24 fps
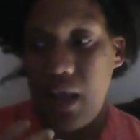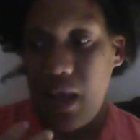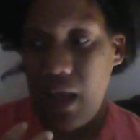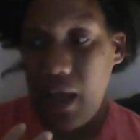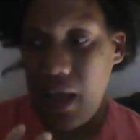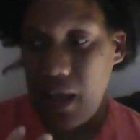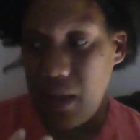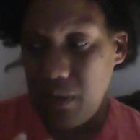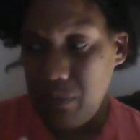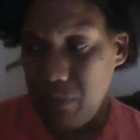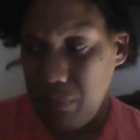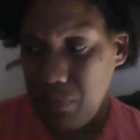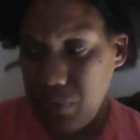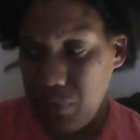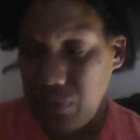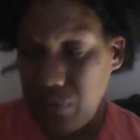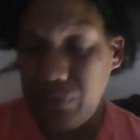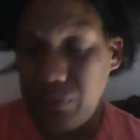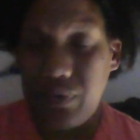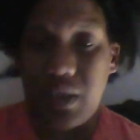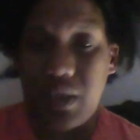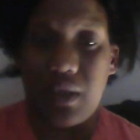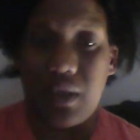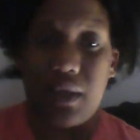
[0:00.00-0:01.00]
and
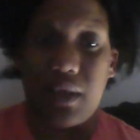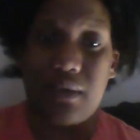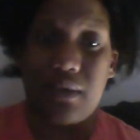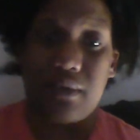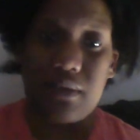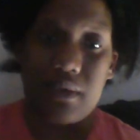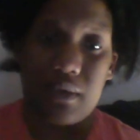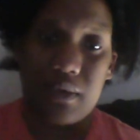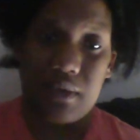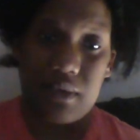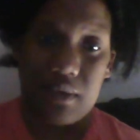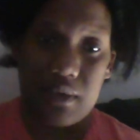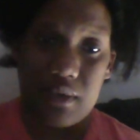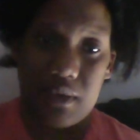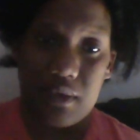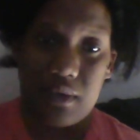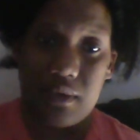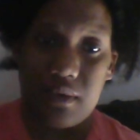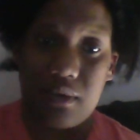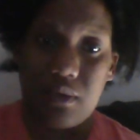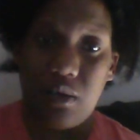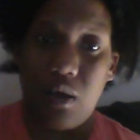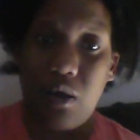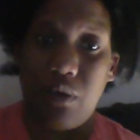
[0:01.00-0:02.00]
prove the
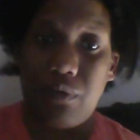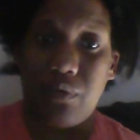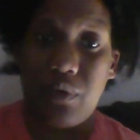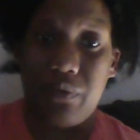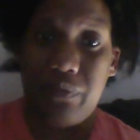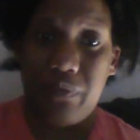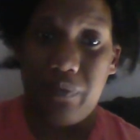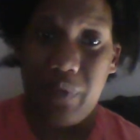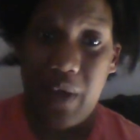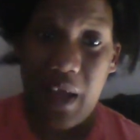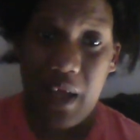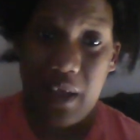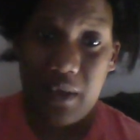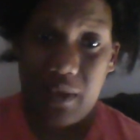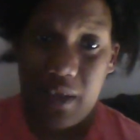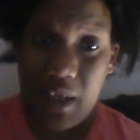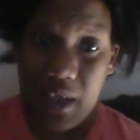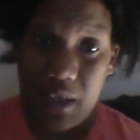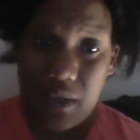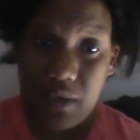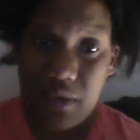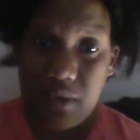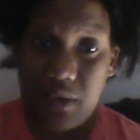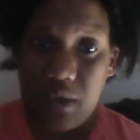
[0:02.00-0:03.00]
existence of the fact
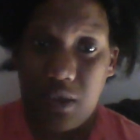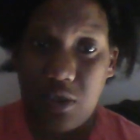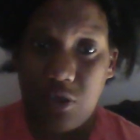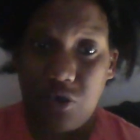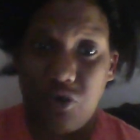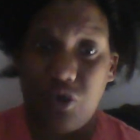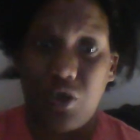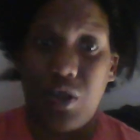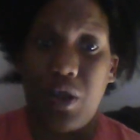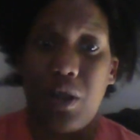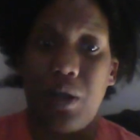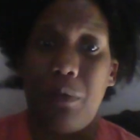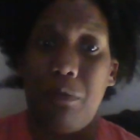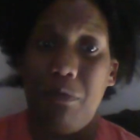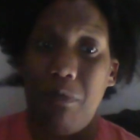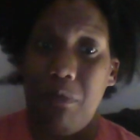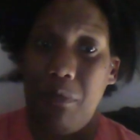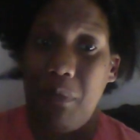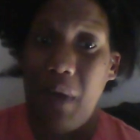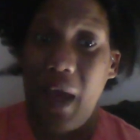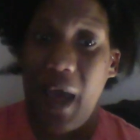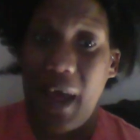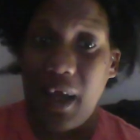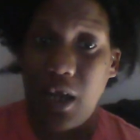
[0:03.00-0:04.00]
that teaching
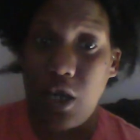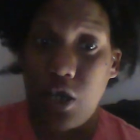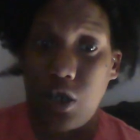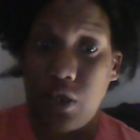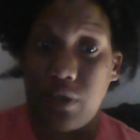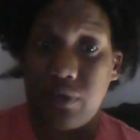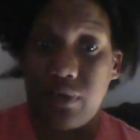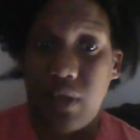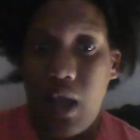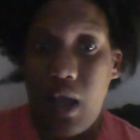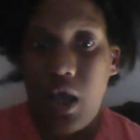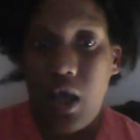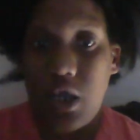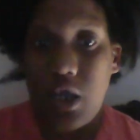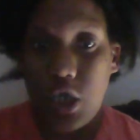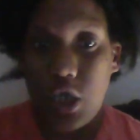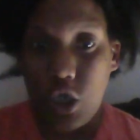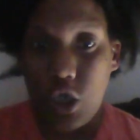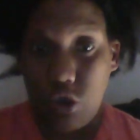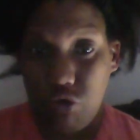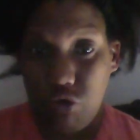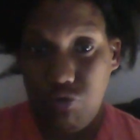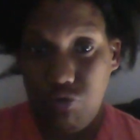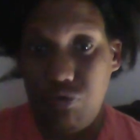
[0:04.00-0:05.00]
matters,
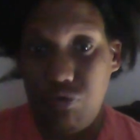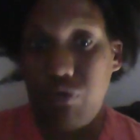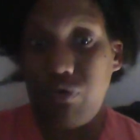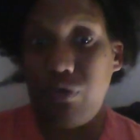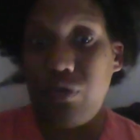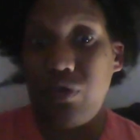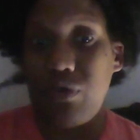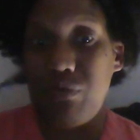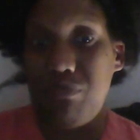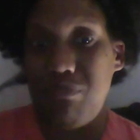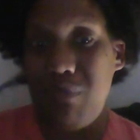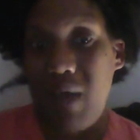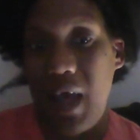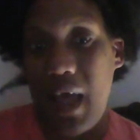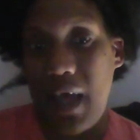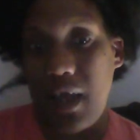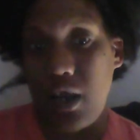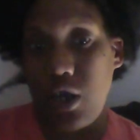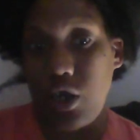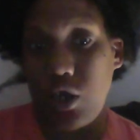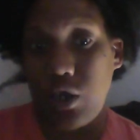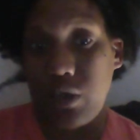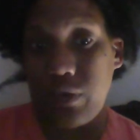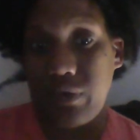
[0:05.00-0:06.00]
the truth
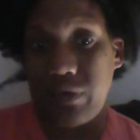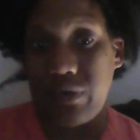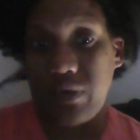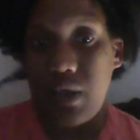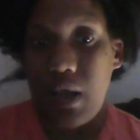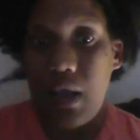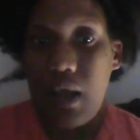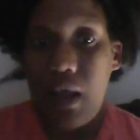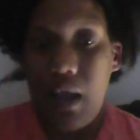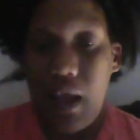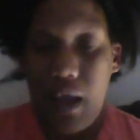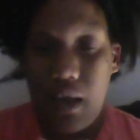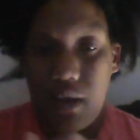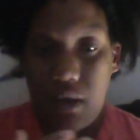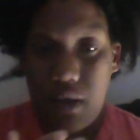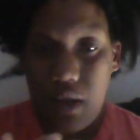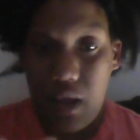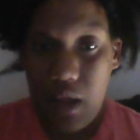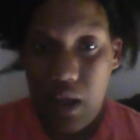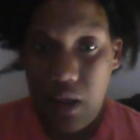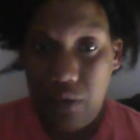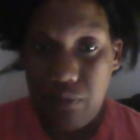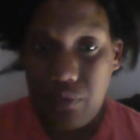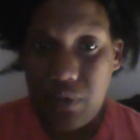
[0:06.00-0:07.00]
matters, and
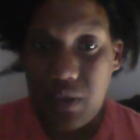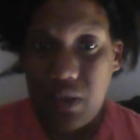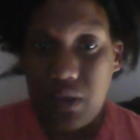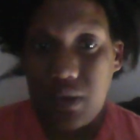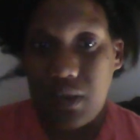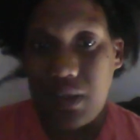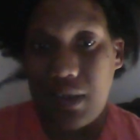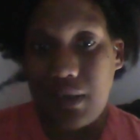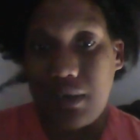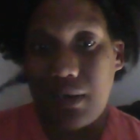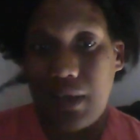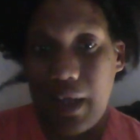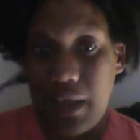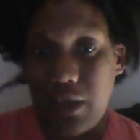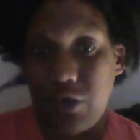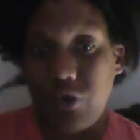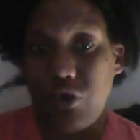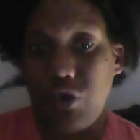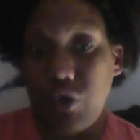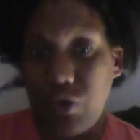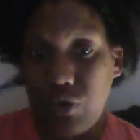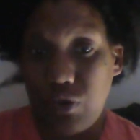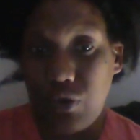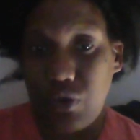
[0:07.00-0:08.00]
everything
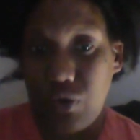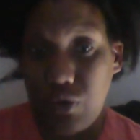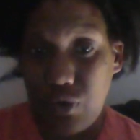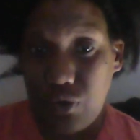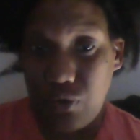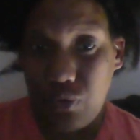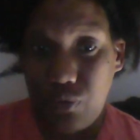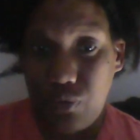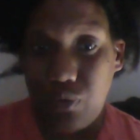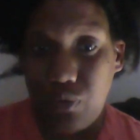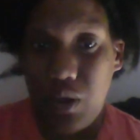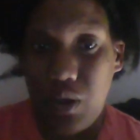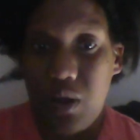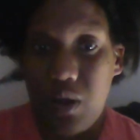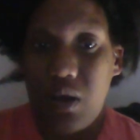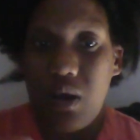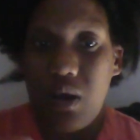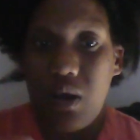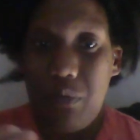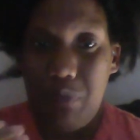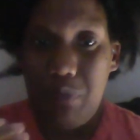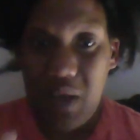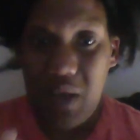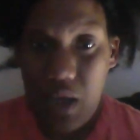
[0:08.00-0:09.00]
that you do
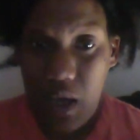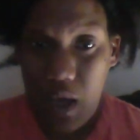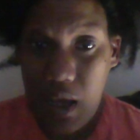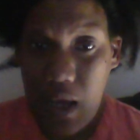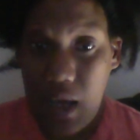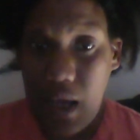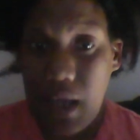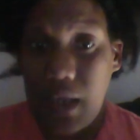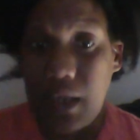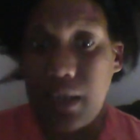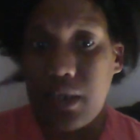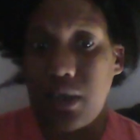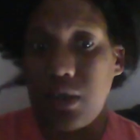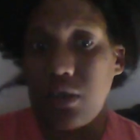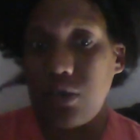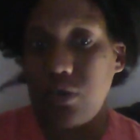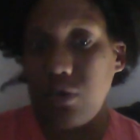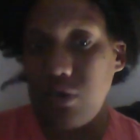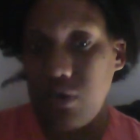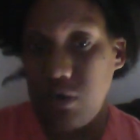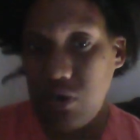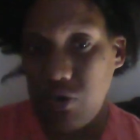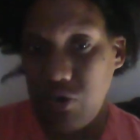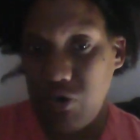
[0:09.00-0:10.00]
behind
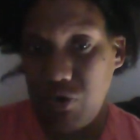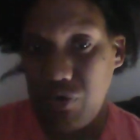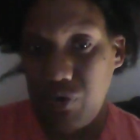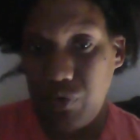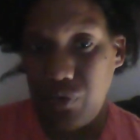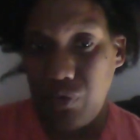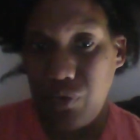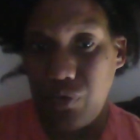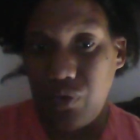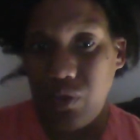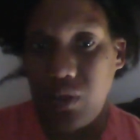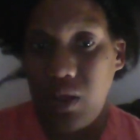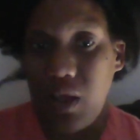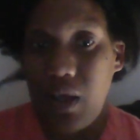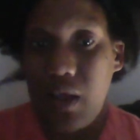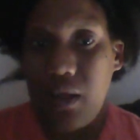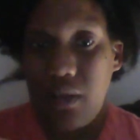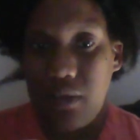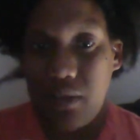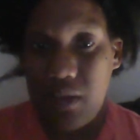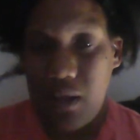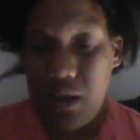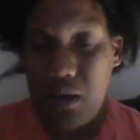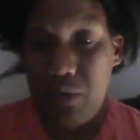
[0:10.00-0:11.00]
the truth,
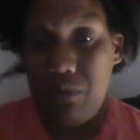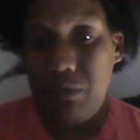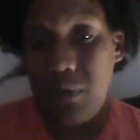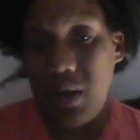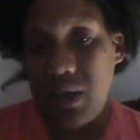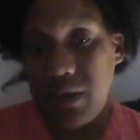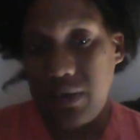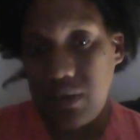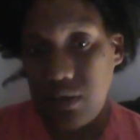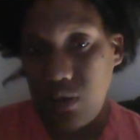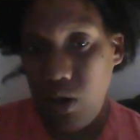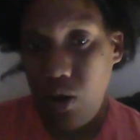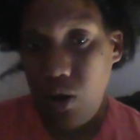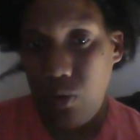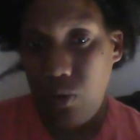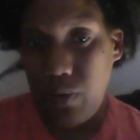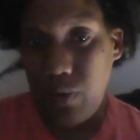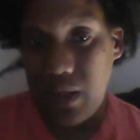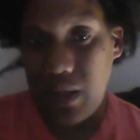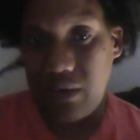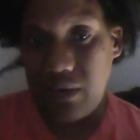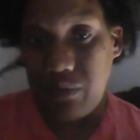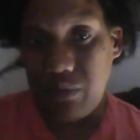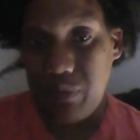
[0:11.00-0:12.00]
there must
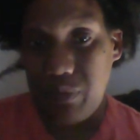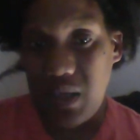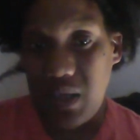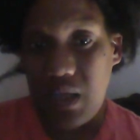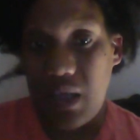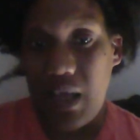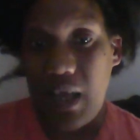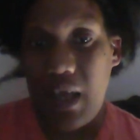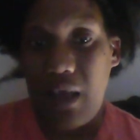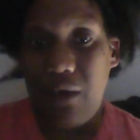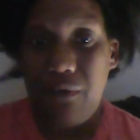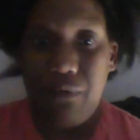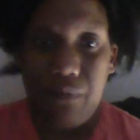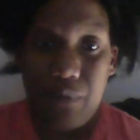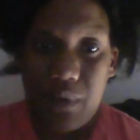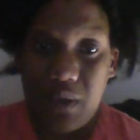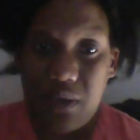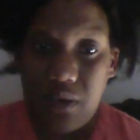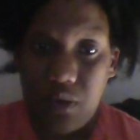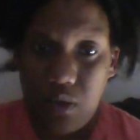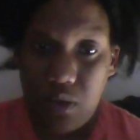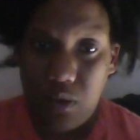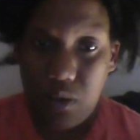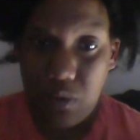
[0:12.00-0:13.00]
always be a
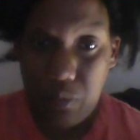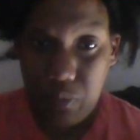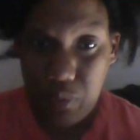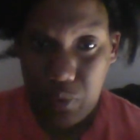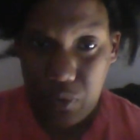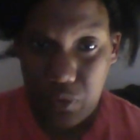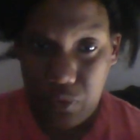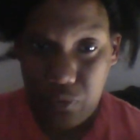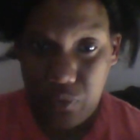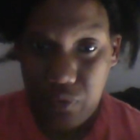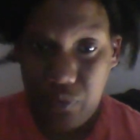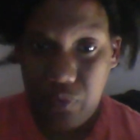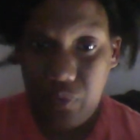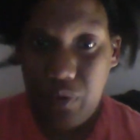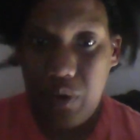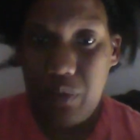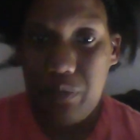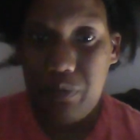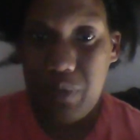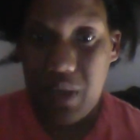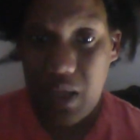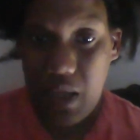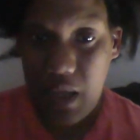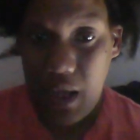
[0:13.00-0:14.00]
physical proof
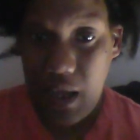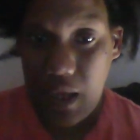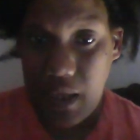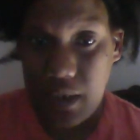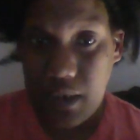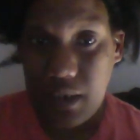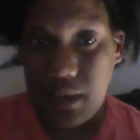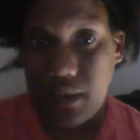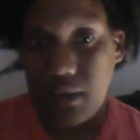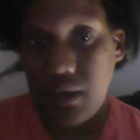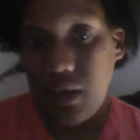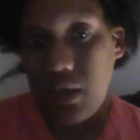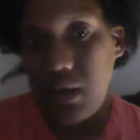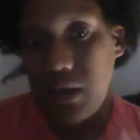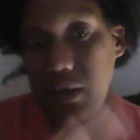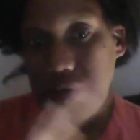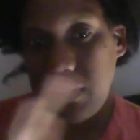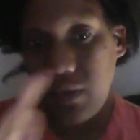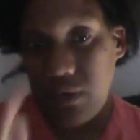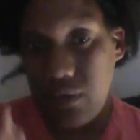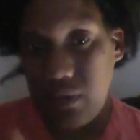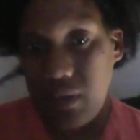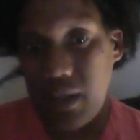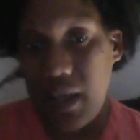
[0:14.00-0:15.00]
behind it.
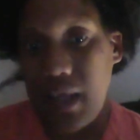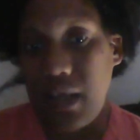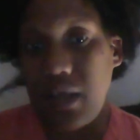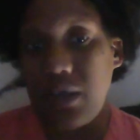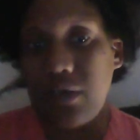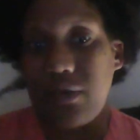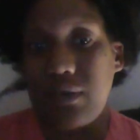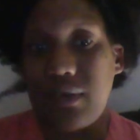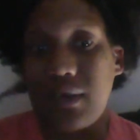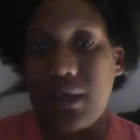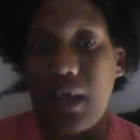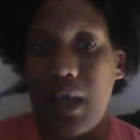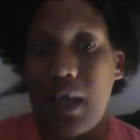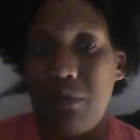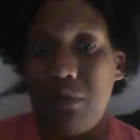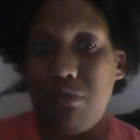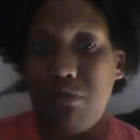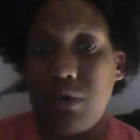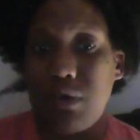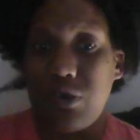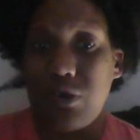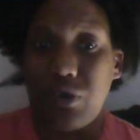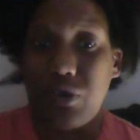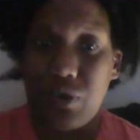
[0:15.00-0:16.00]
So thank you to
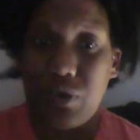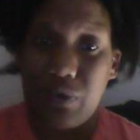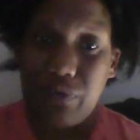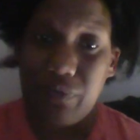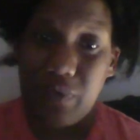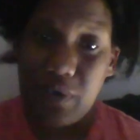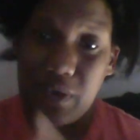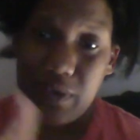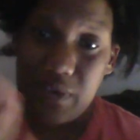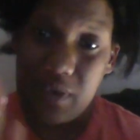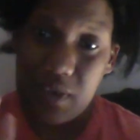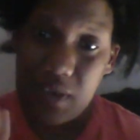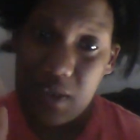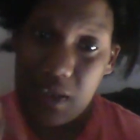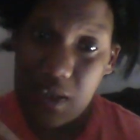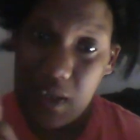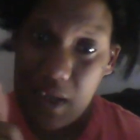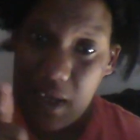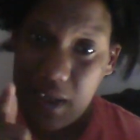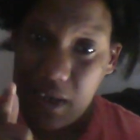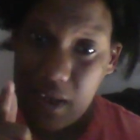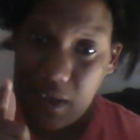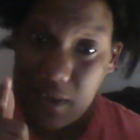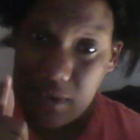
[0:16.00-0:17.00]
Cambridge University,
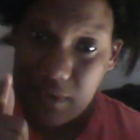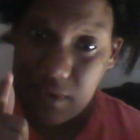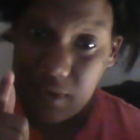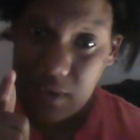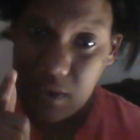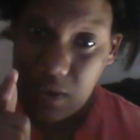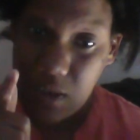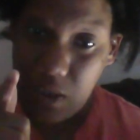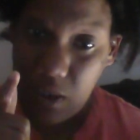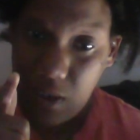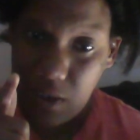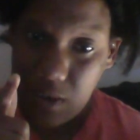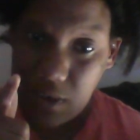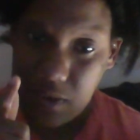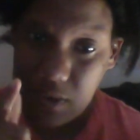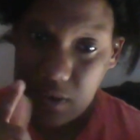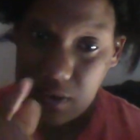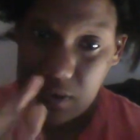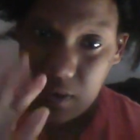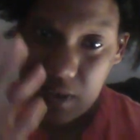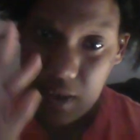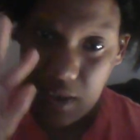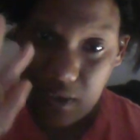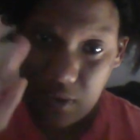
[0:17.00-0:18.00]
and I'll see y'all in
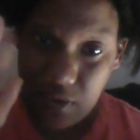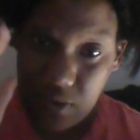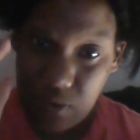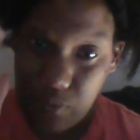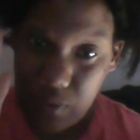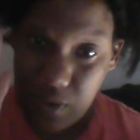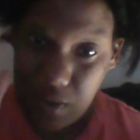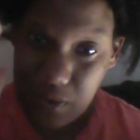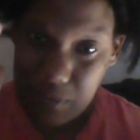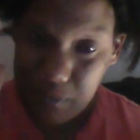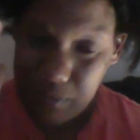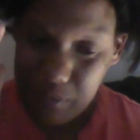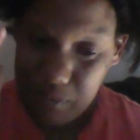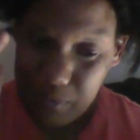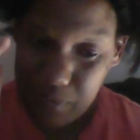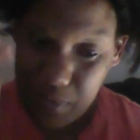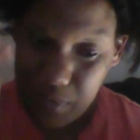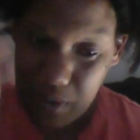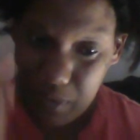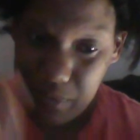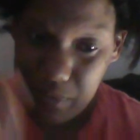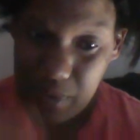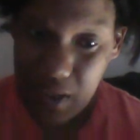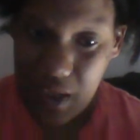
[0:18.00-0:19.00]
the next one.
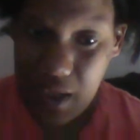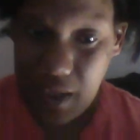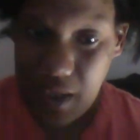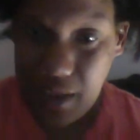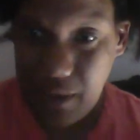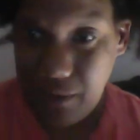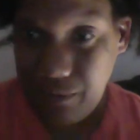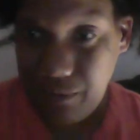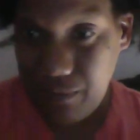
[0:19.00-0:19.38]
Bye-bye.